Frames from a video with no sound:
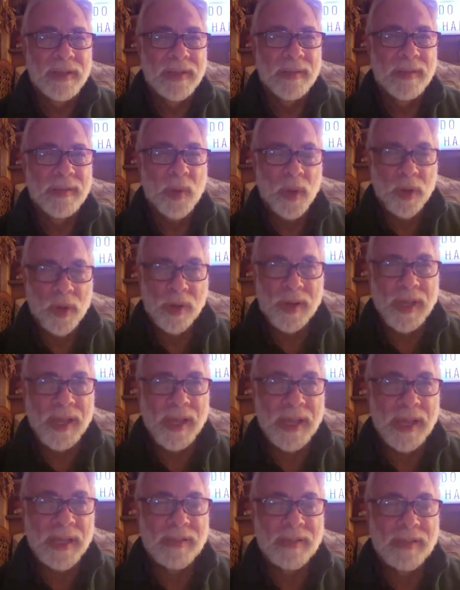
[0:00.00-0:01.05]
Burger
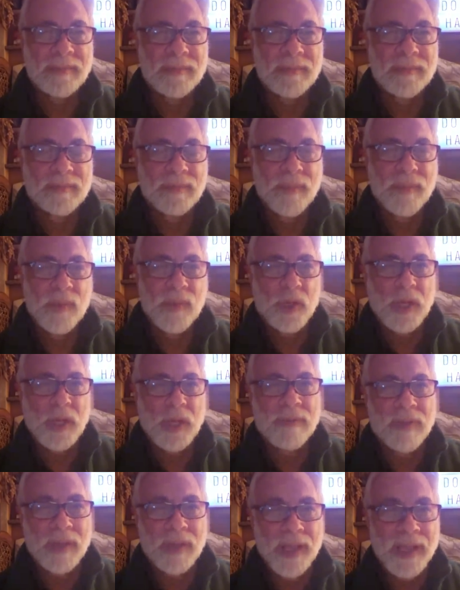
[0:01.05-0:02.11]
King, Chick
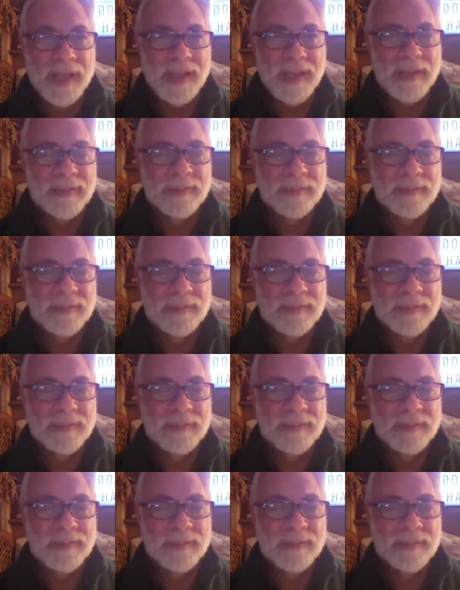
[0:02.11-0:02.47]
fil A,